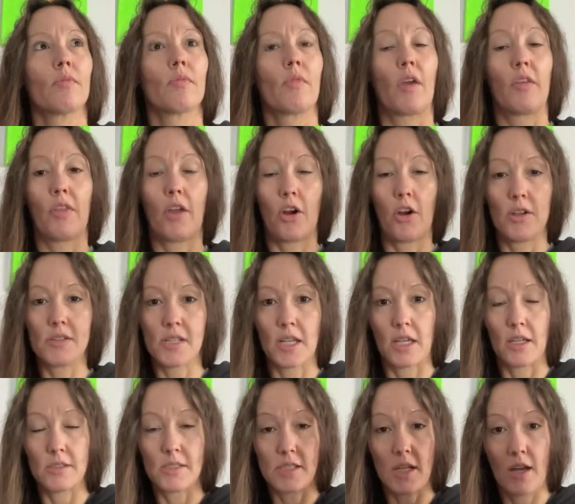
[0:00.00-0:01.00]
there is
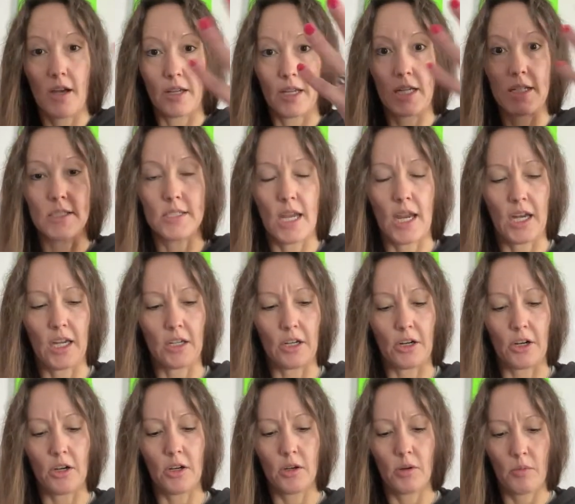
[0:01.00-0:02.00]
a
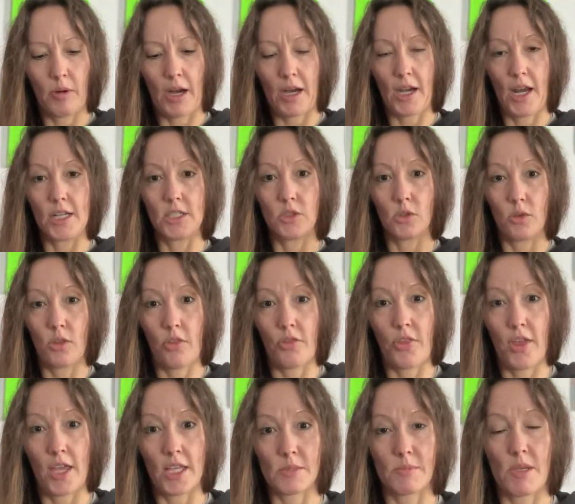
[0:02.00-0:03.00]
container, right? I do the
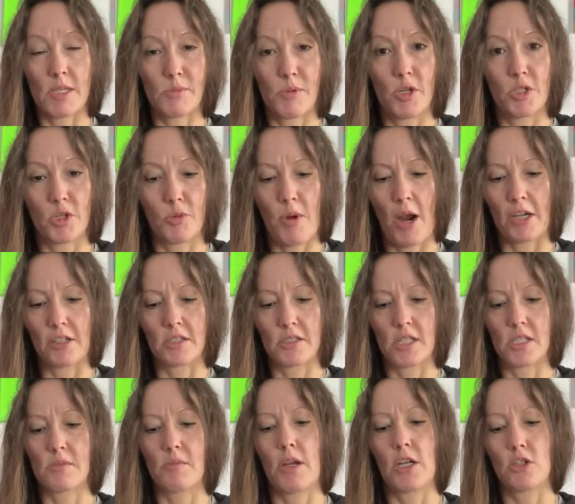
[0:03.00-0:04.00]
things, my spiritual
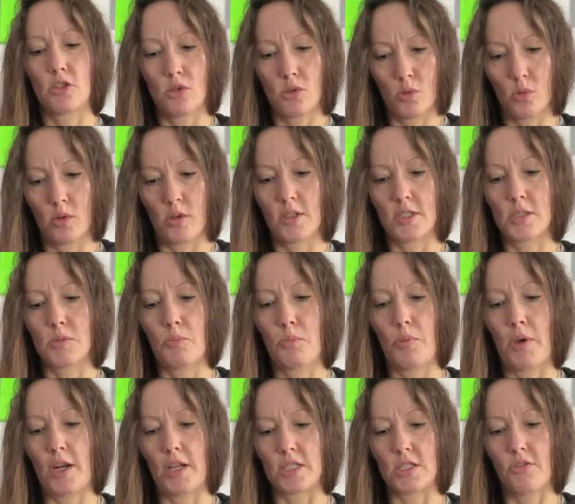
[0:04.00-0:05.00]
practices, my tools,
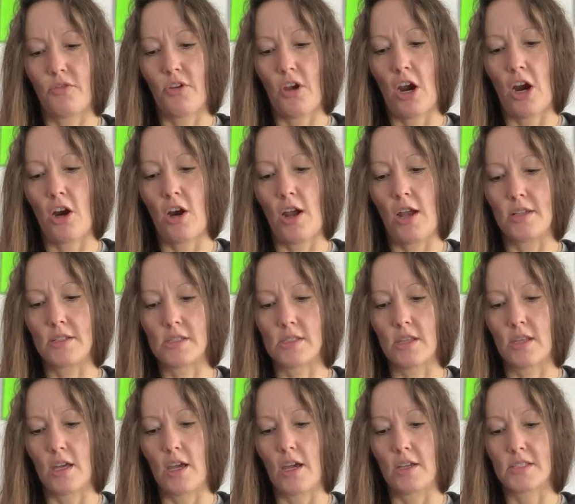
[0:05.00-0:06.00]
but as far as
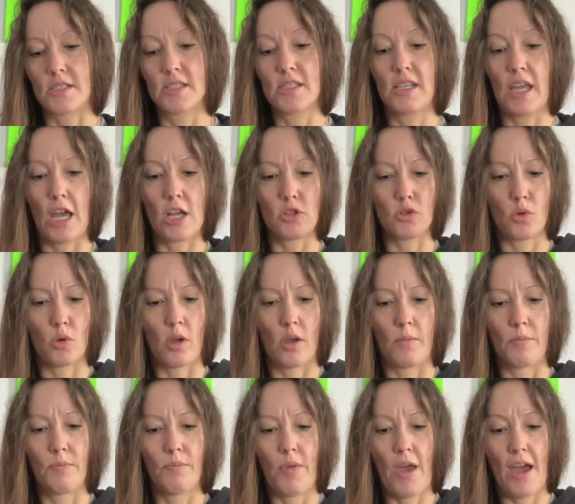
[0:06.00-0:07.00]
the
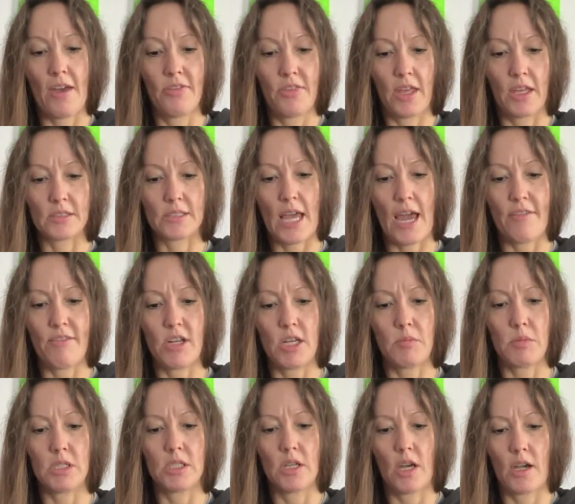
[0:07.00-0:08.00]
schedule, things having to
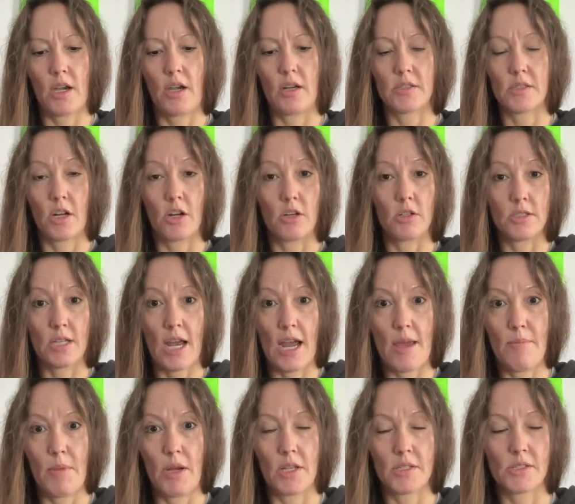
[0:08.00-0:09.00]
be done at a certain
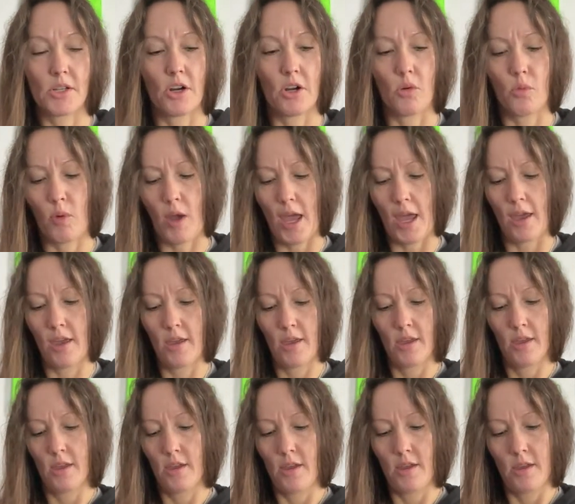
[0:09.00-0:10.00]
time in a certain way,
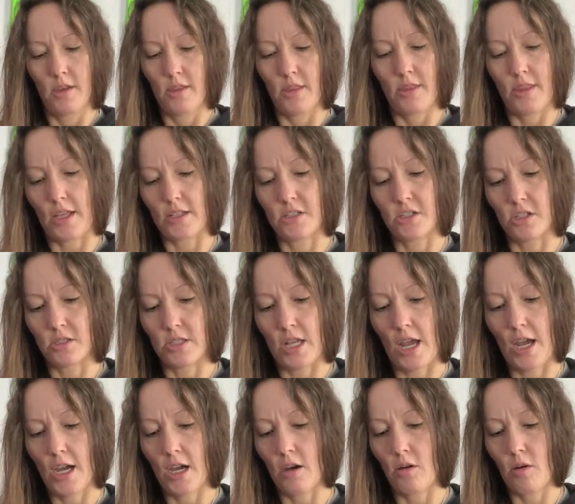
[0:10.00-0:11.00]
that's just
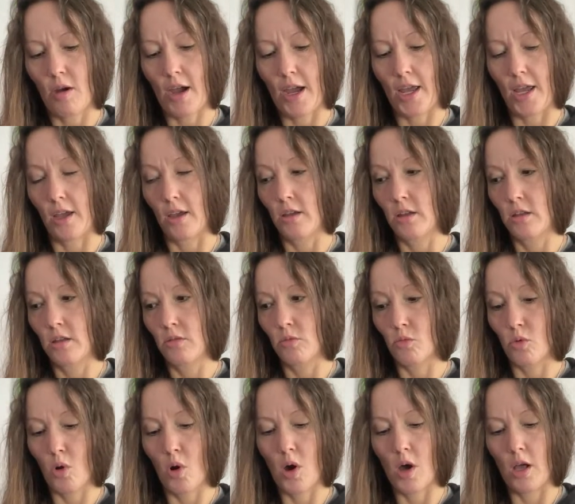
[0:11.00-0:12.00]
not how I
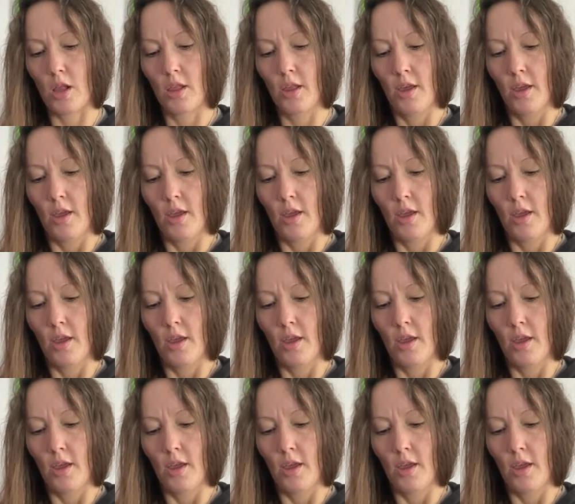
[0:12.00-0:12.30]
roll.